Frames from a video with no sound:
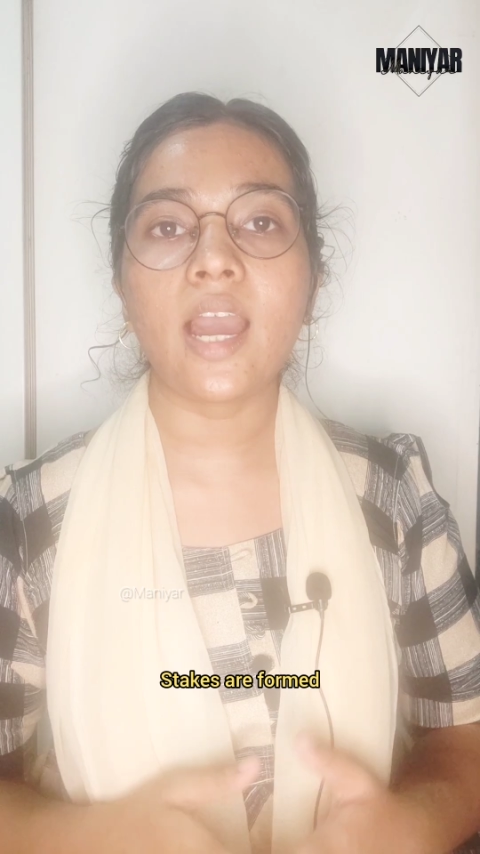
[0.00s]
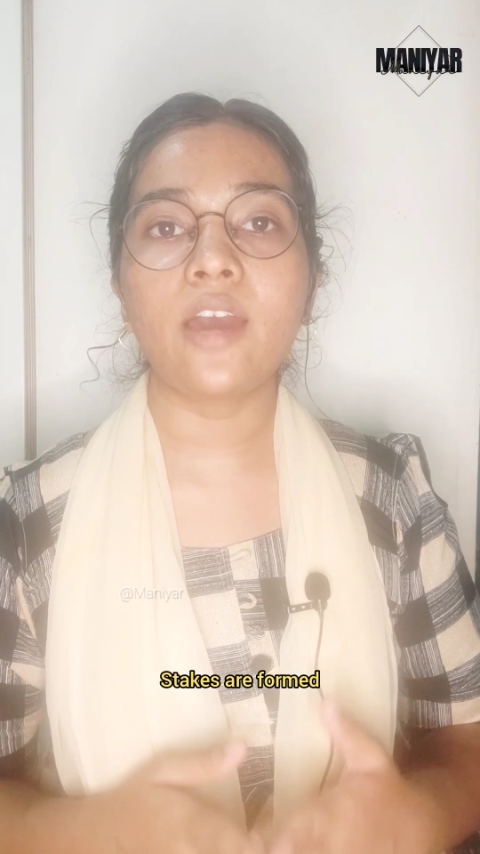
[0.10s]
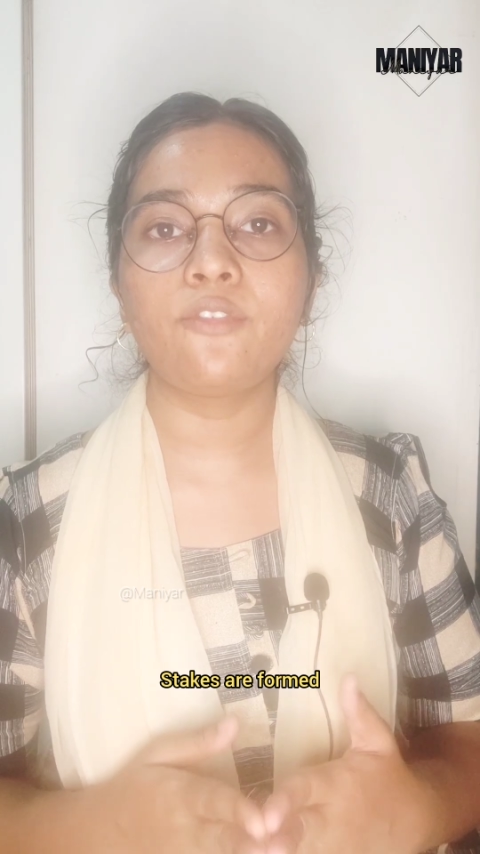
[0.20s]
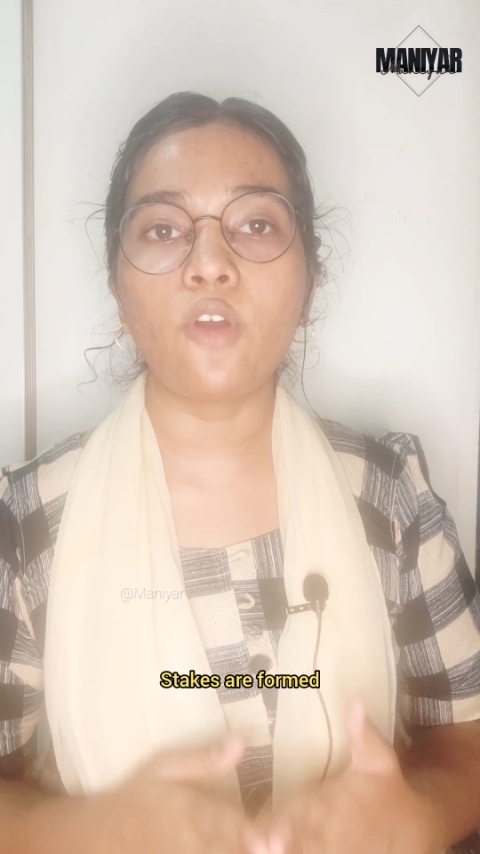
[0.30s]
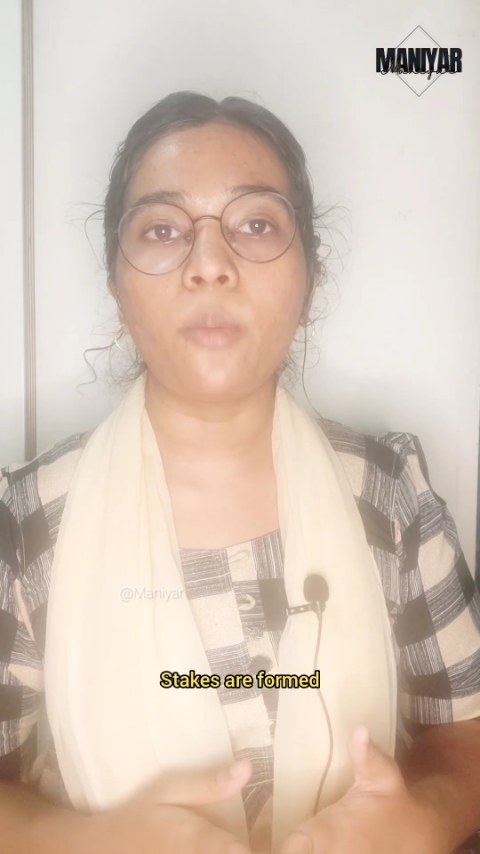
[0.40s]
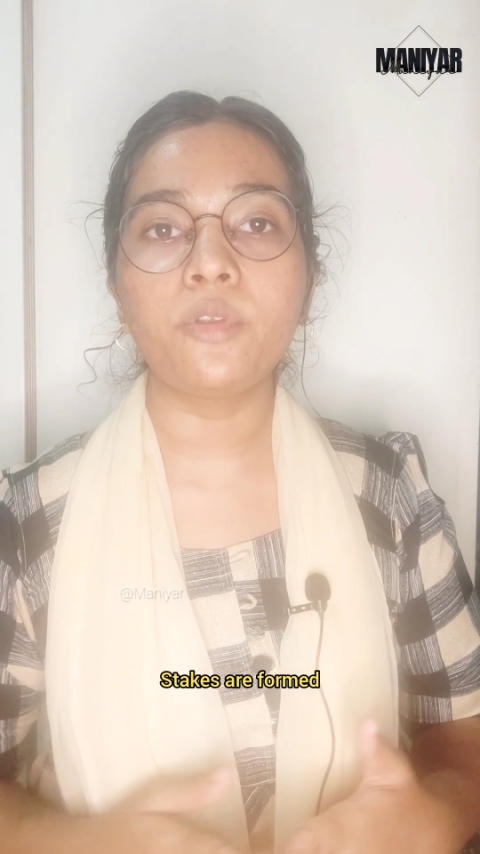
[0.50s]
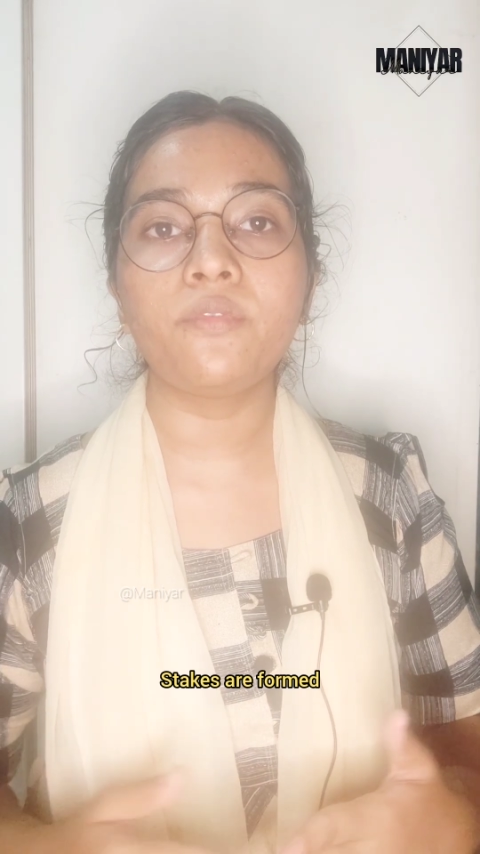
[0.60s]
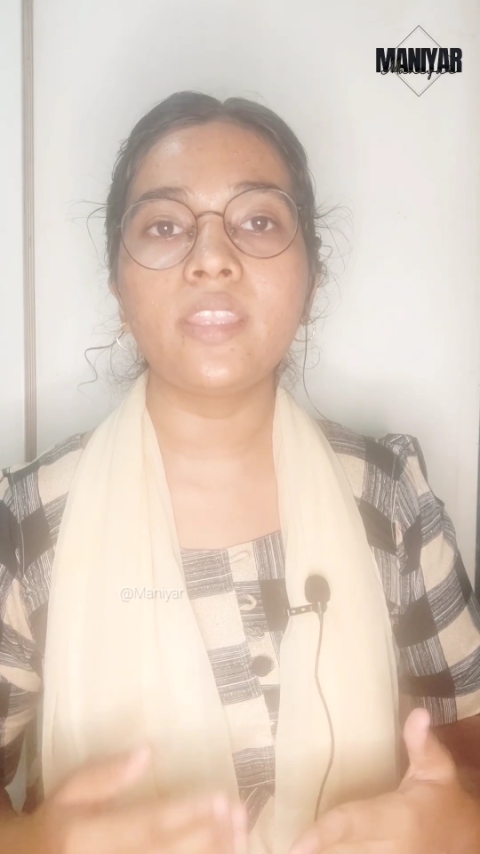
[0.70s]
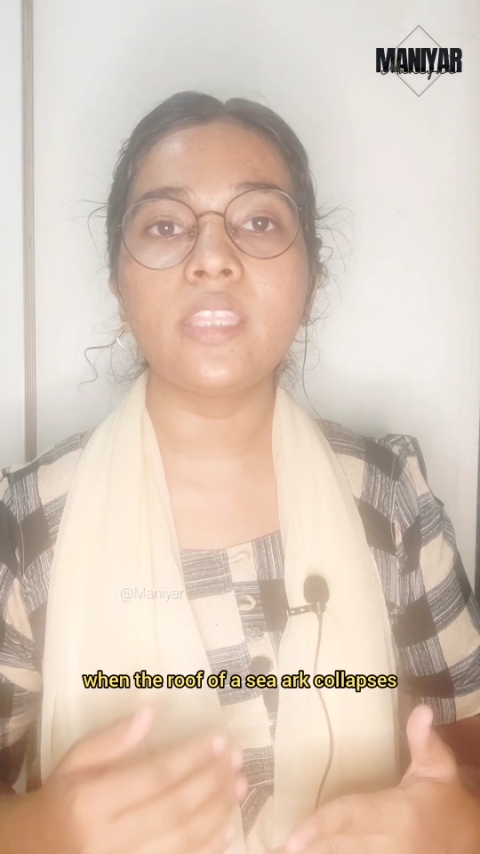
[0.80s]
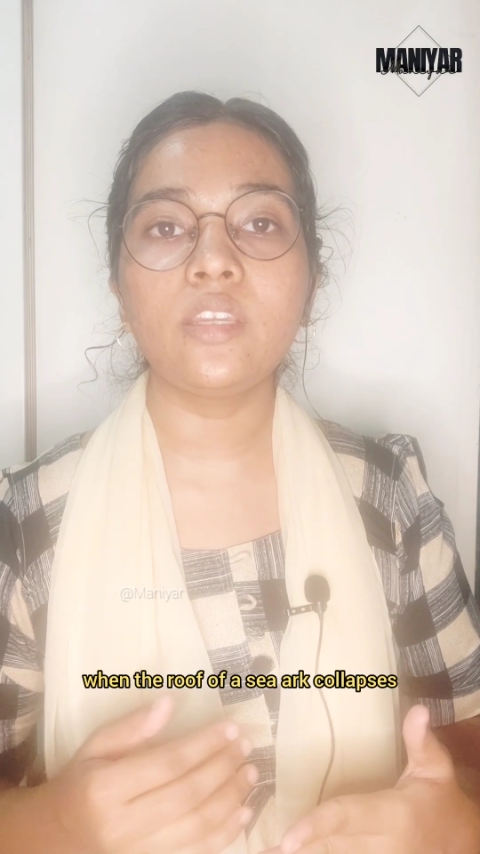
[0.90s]
are formed
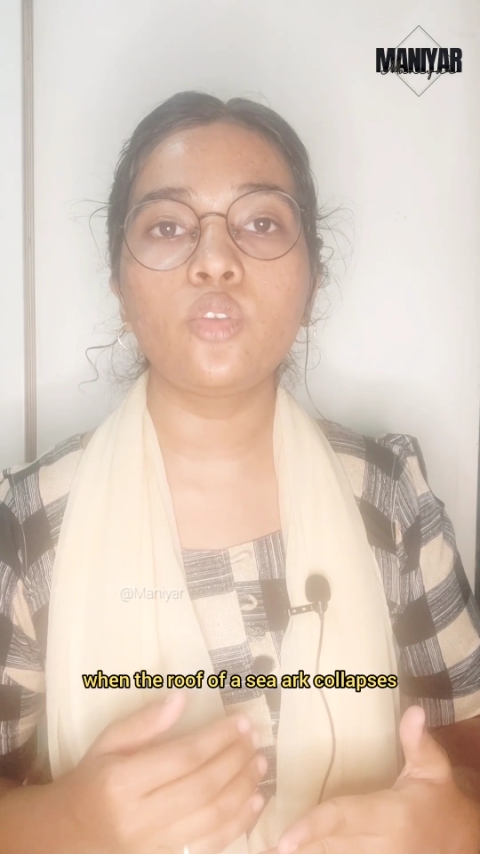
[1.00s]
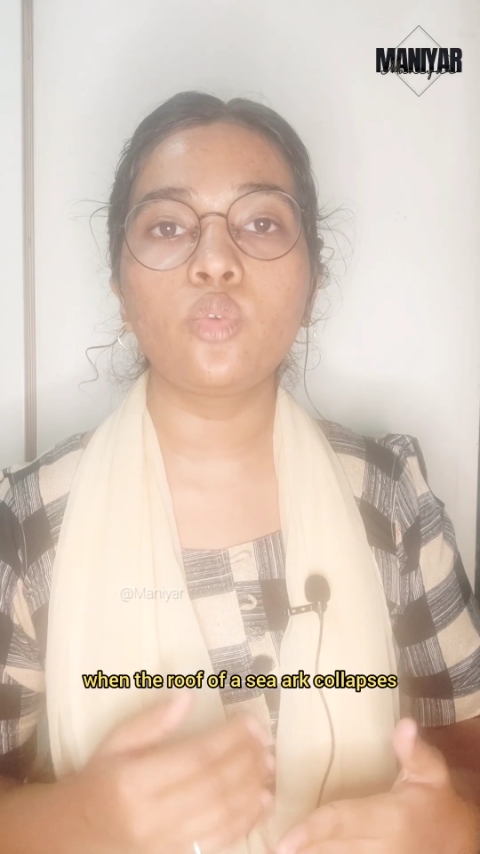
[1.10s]
when the